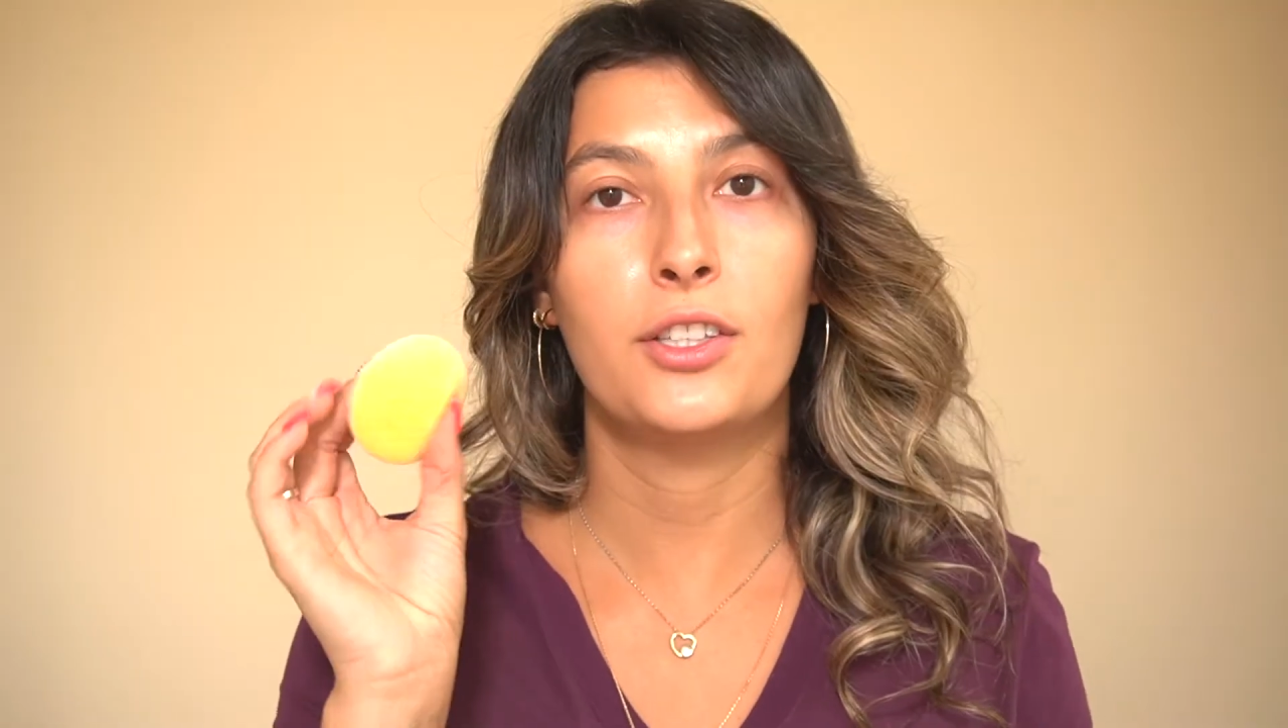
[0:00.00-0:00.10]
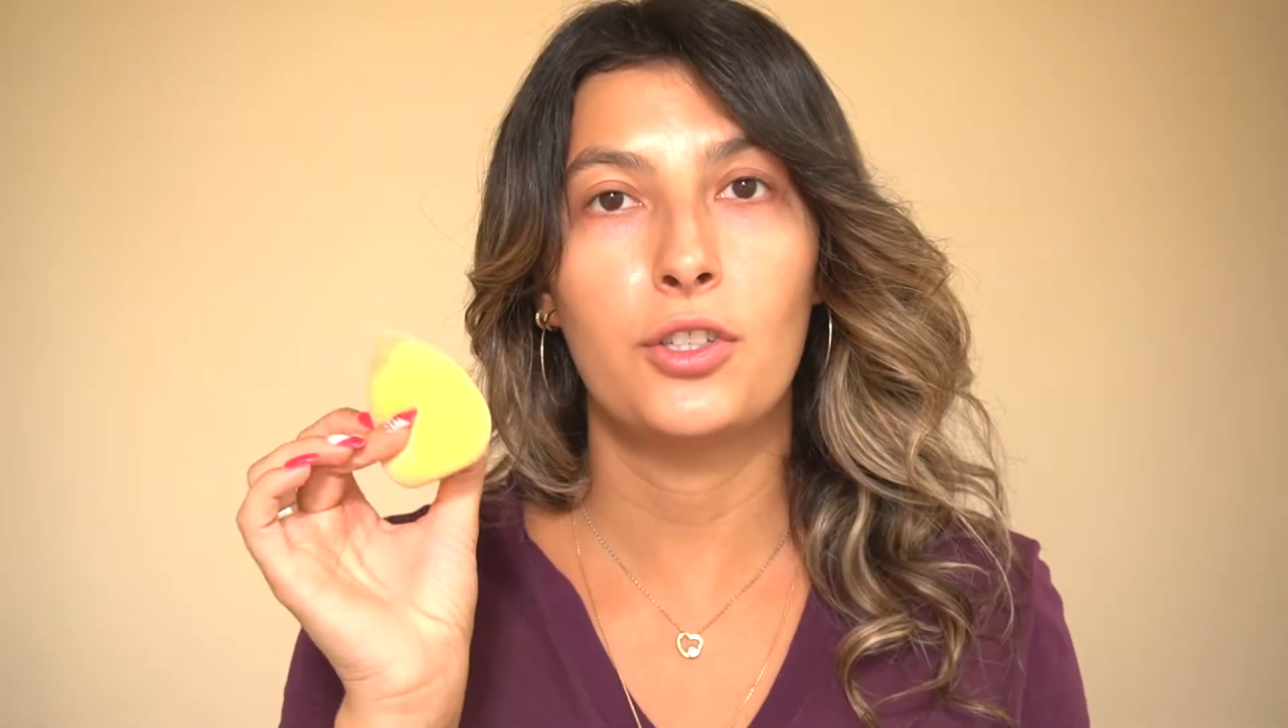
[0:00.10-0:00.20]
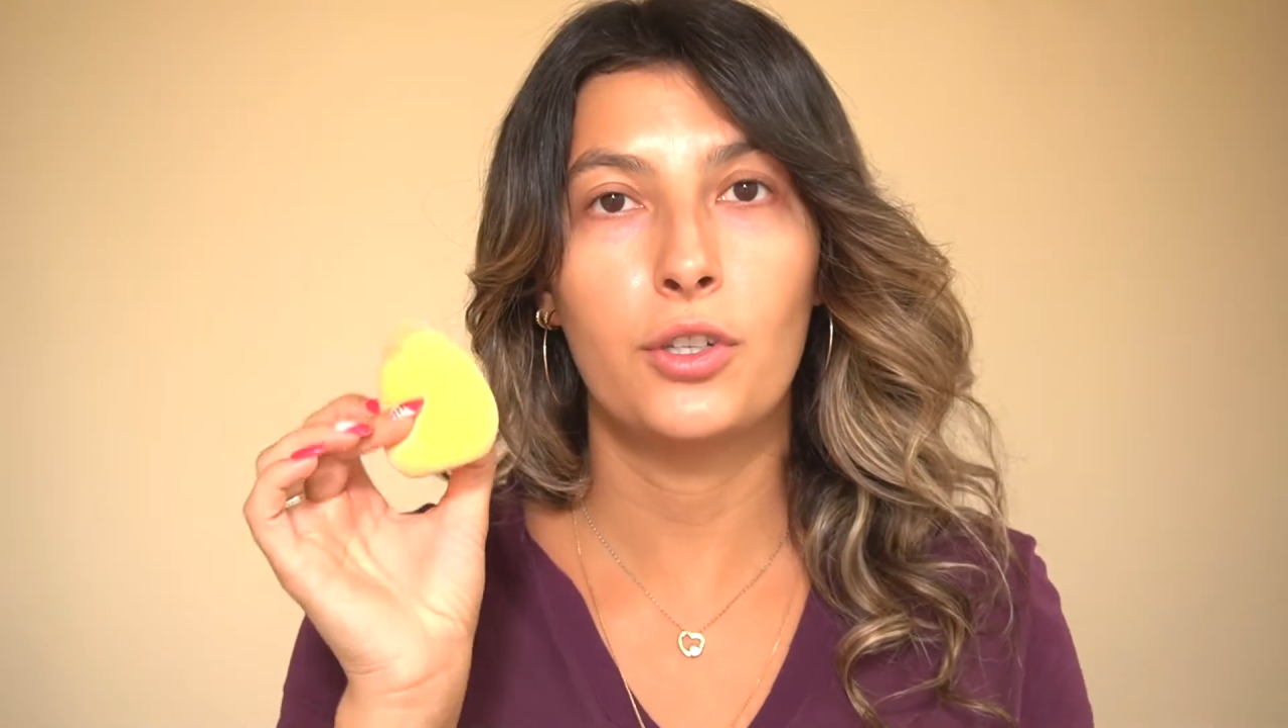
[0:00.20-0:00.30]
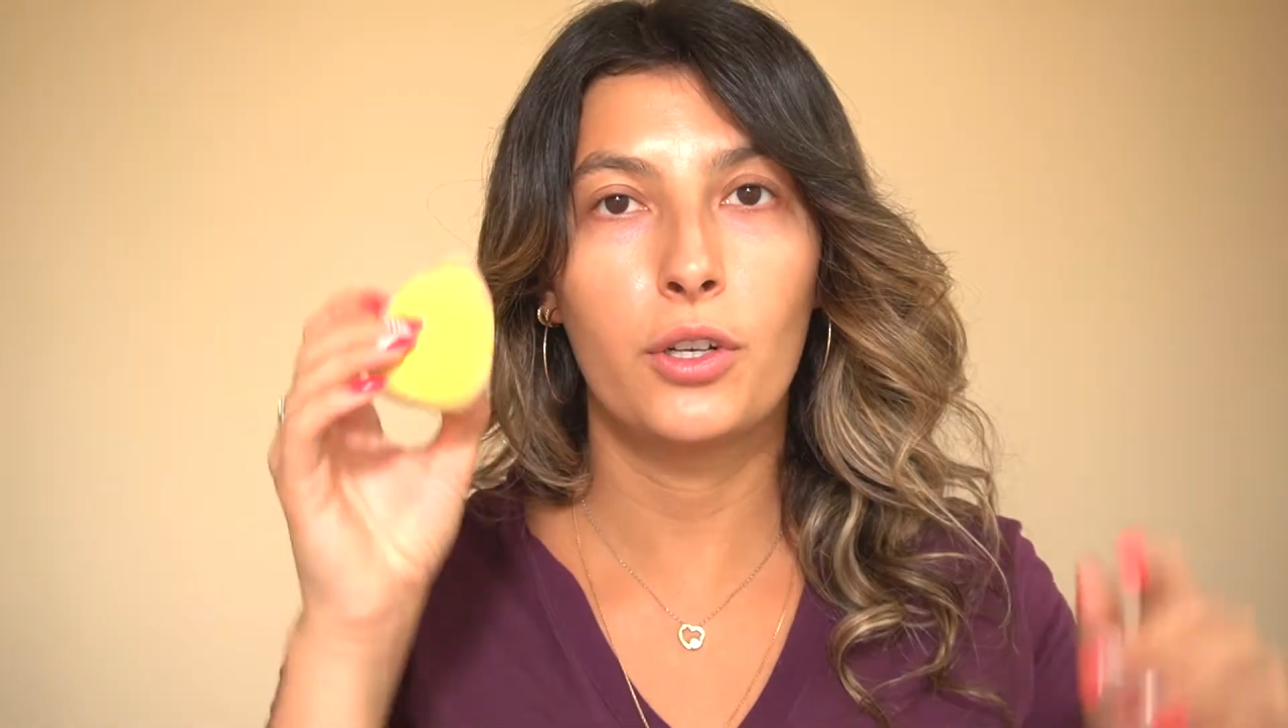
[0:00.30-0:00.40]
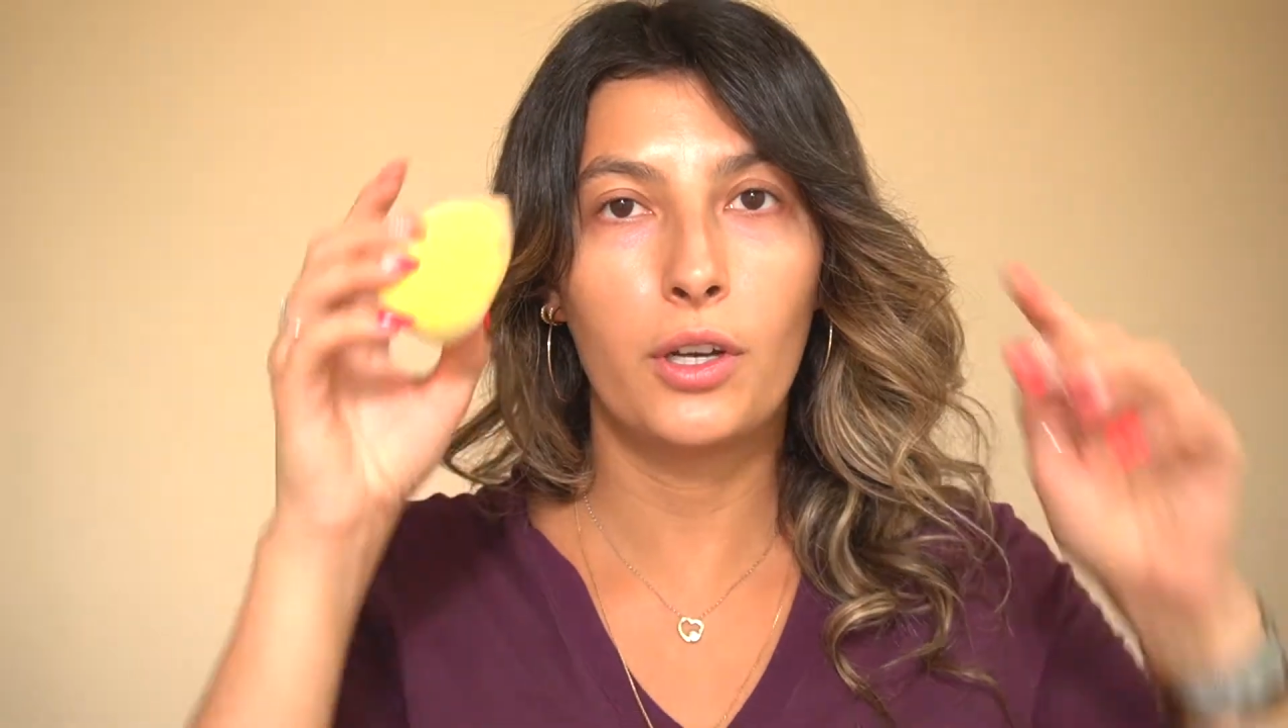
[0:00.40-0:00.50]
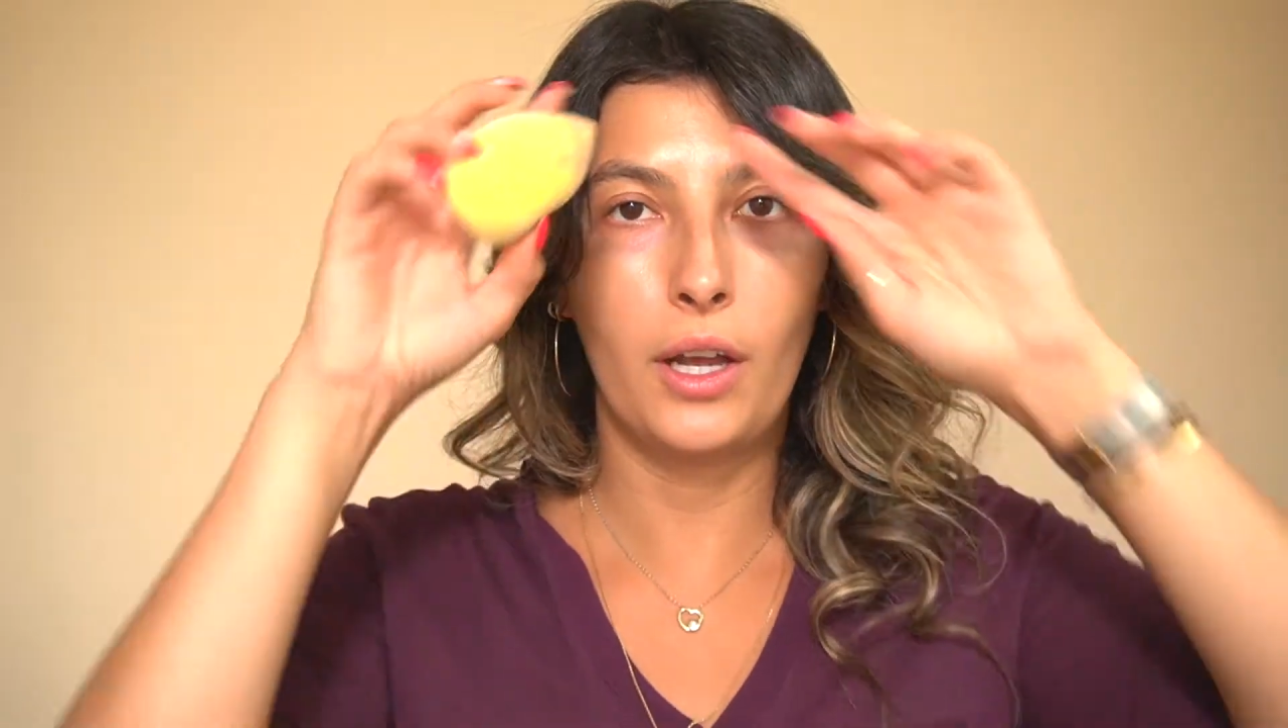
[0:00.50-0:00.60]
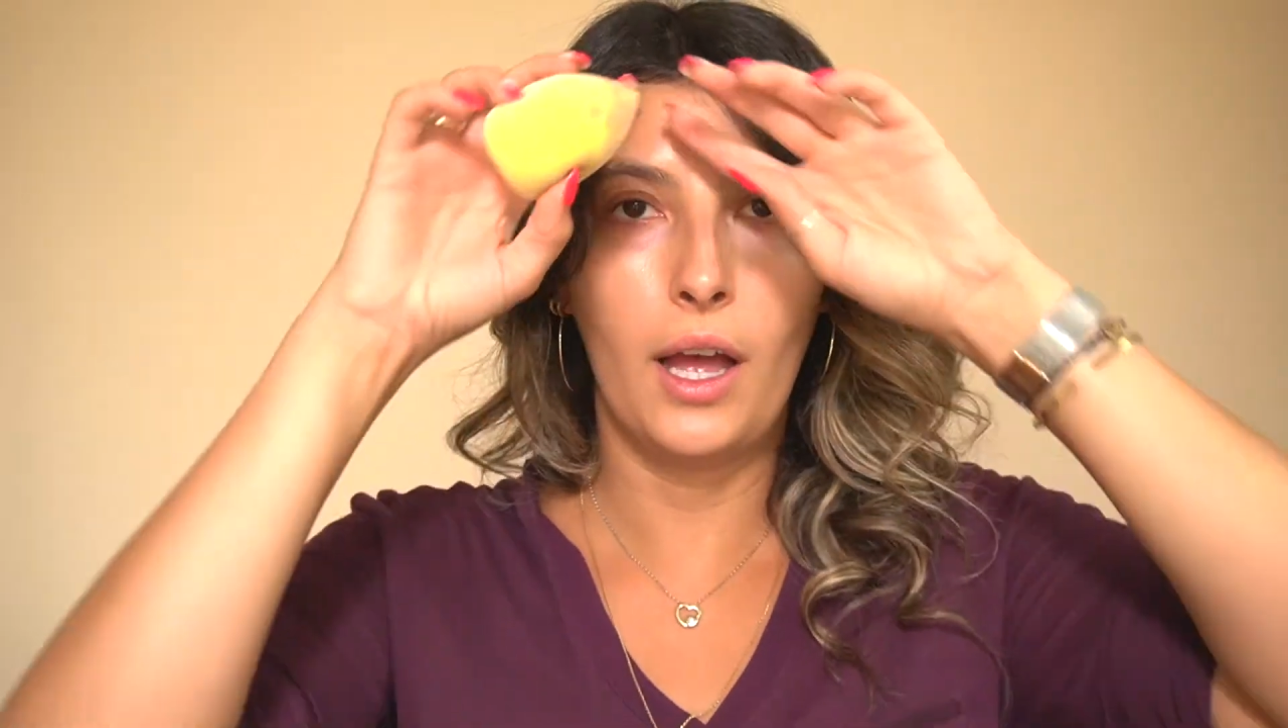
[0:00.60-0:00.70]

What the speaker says: took,